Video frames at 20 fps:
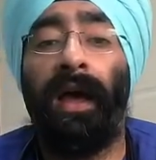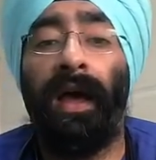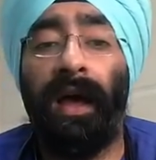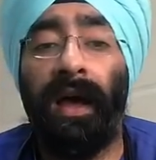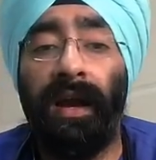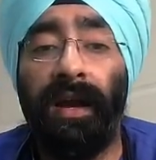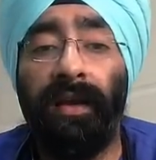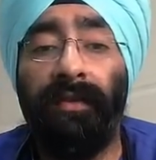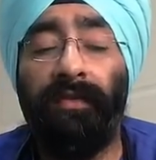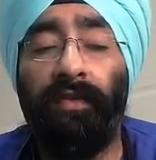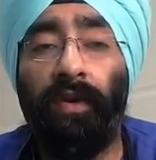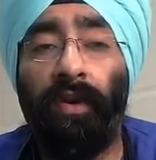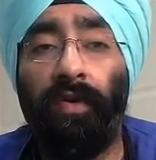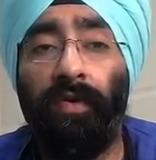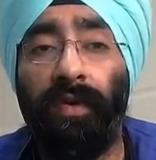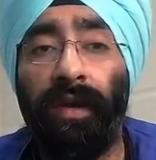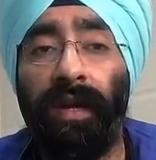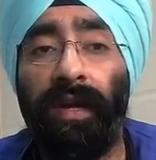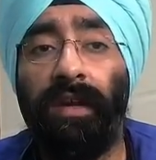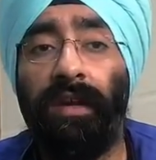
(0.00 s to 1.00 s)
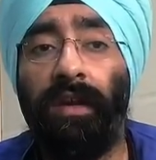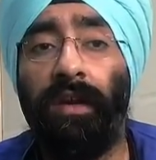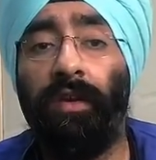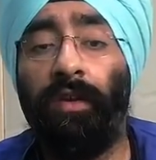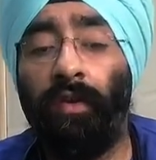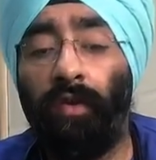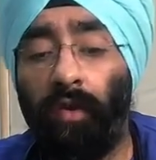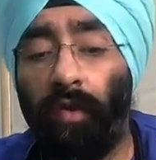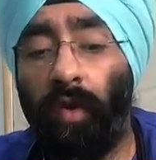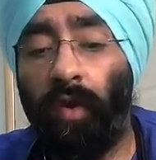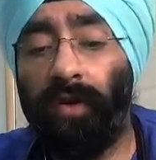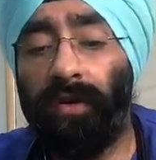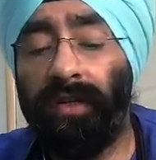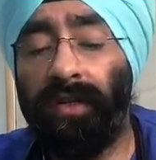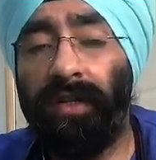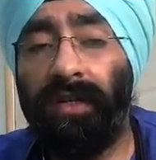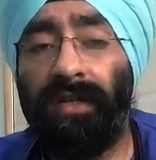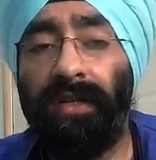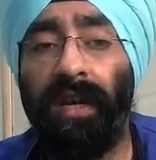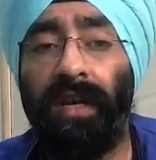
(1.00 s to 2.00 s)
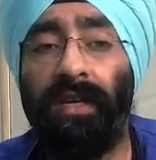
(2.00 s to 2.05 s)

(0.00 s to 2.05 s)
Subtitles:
And if you are going in a low oxygen